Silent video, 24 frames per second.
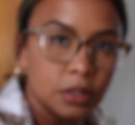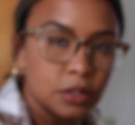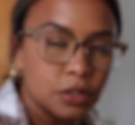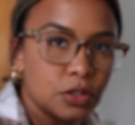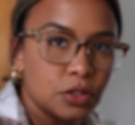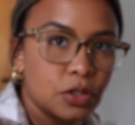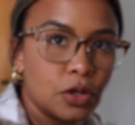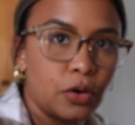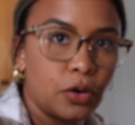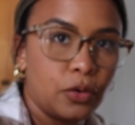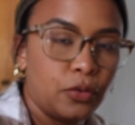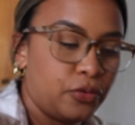
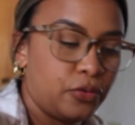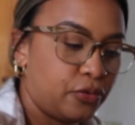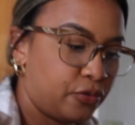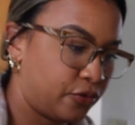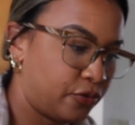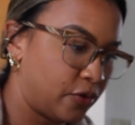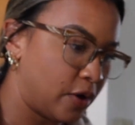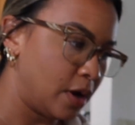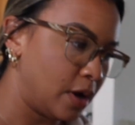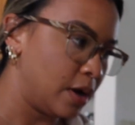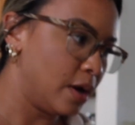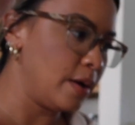So
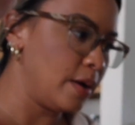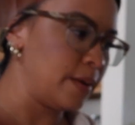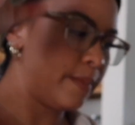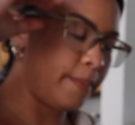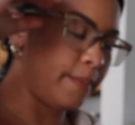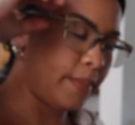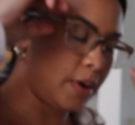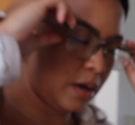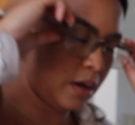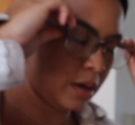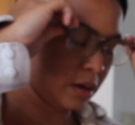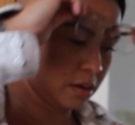
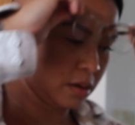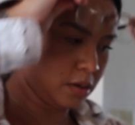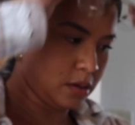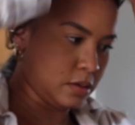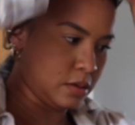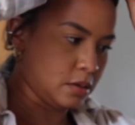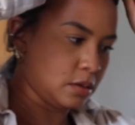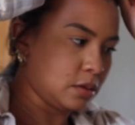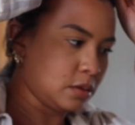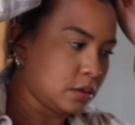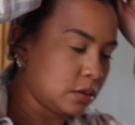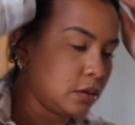from
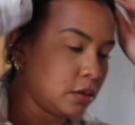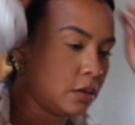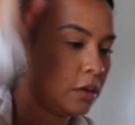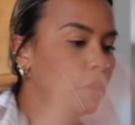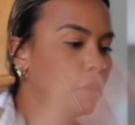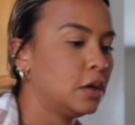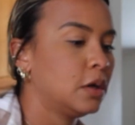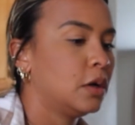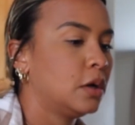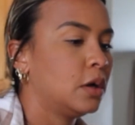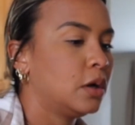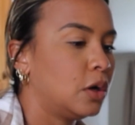
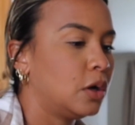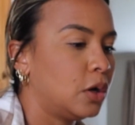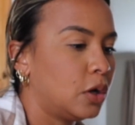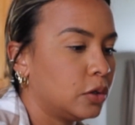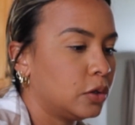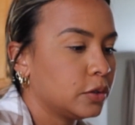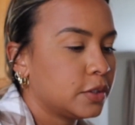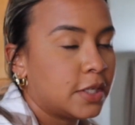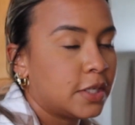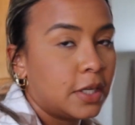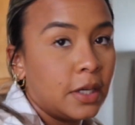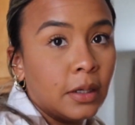
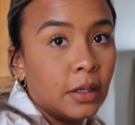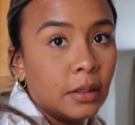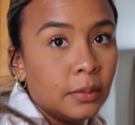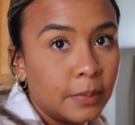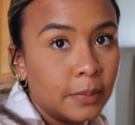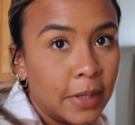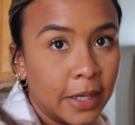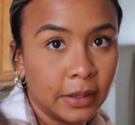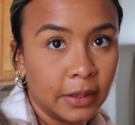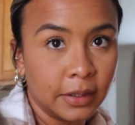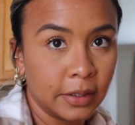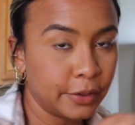Ulta,
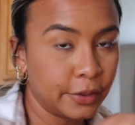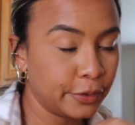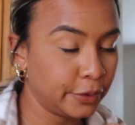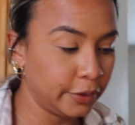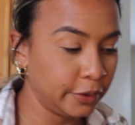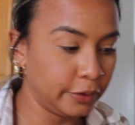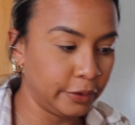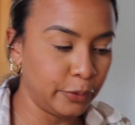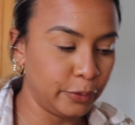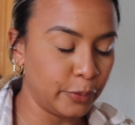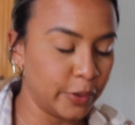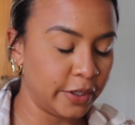I
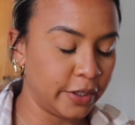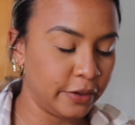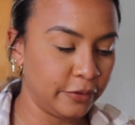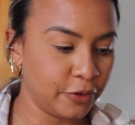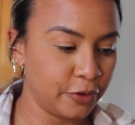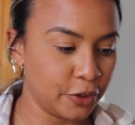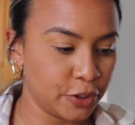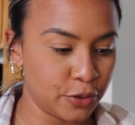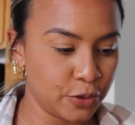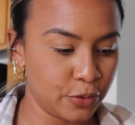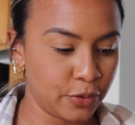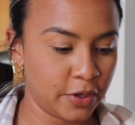literally only went in
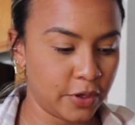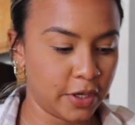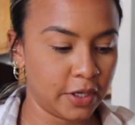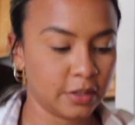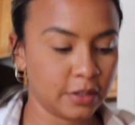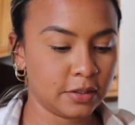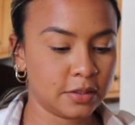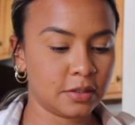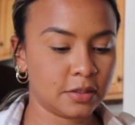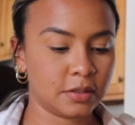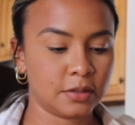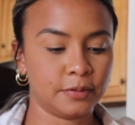for two
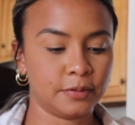things.